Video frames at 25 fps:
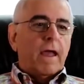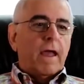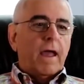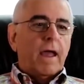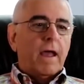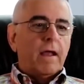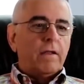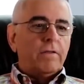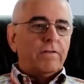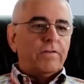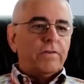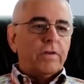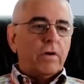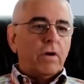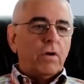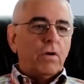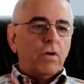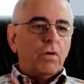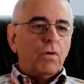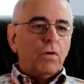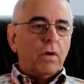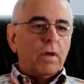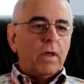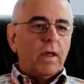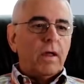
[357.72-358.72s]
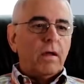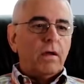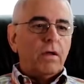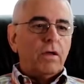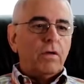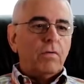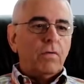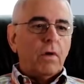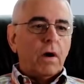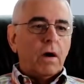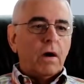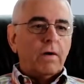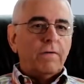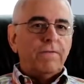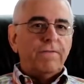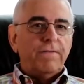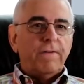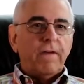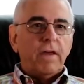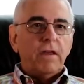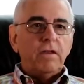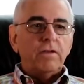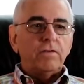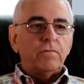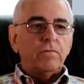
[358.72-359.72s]
and so here you are
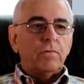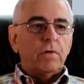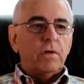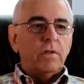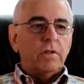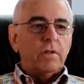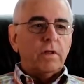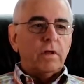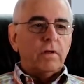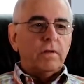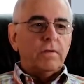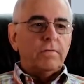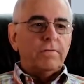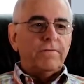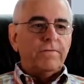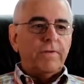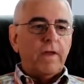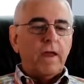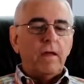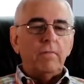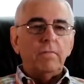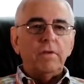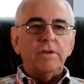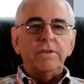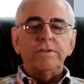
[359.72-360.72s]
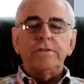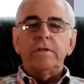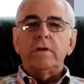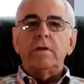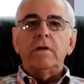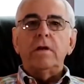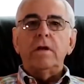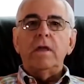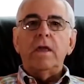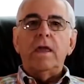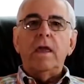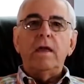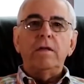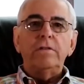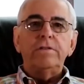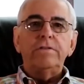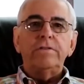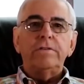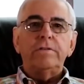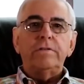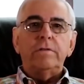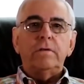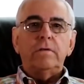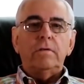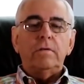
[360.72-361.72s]
faced with families that are
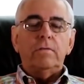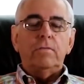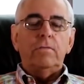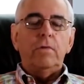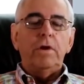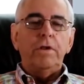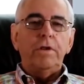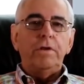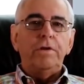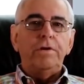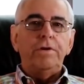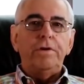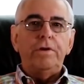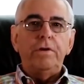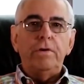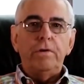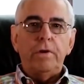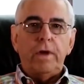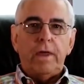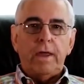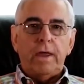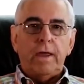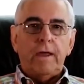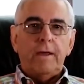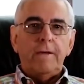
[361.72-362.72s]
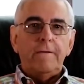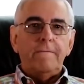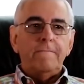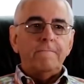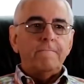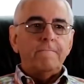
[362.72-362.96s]
against what you're doing,